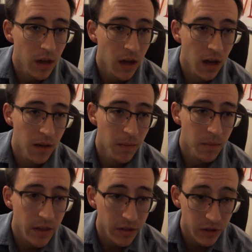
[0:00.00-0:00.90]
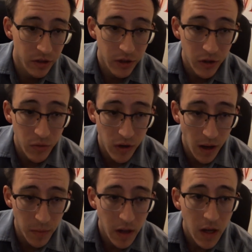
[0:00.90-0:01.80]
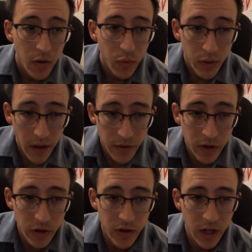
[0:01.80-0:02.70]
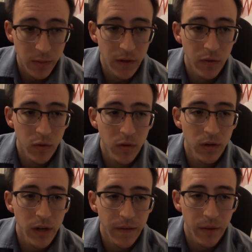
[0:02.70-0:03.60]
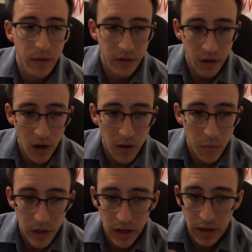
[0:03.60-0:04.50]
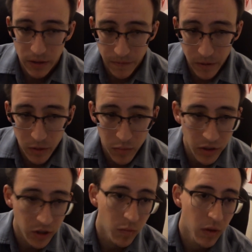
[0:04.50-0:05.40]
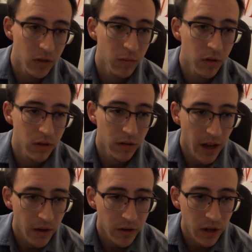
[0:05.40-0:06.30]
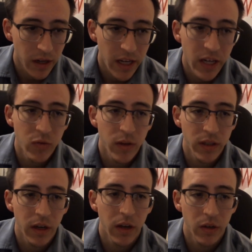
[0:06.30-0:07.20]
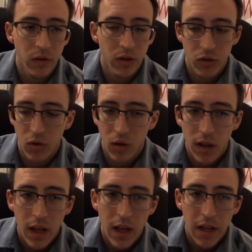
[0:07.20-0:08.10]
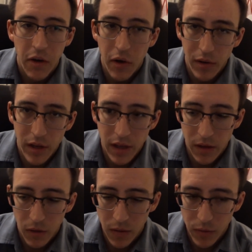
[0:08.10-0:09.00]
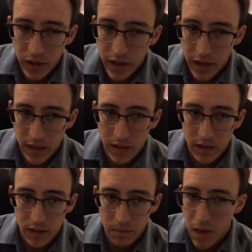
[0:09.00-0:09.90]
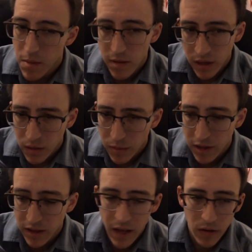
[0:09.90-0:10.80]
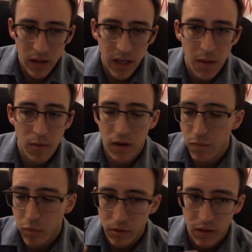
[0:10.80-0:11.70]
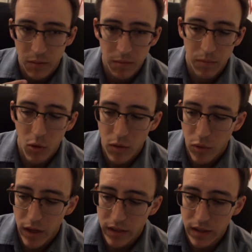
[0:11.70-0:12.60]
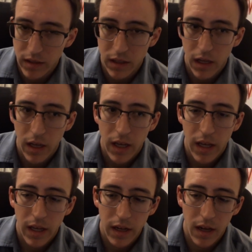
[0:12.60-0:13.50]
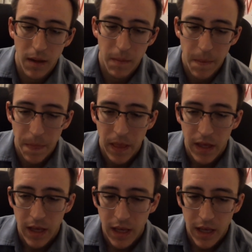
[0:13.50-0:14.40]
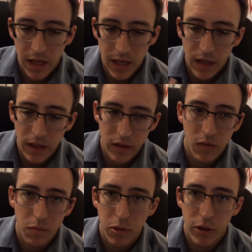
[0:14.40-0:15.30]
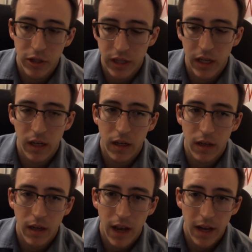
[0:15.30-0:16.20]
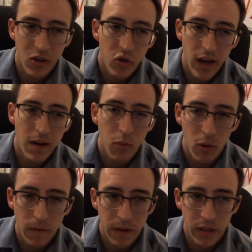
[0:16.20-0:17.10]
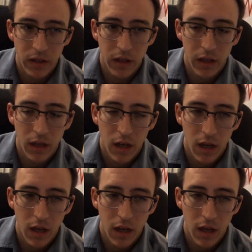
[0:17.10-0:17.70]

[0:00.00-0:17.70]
It's a 2-drop. Whenever you do Judgment of Ruler, invert this card. When it enters the field, put 2+1/+1 counters on each resonator you control. Now, I really like this maybe a little bit later in the game when you've bolted up board presence. It kind of lets you push in and trade more efficiently.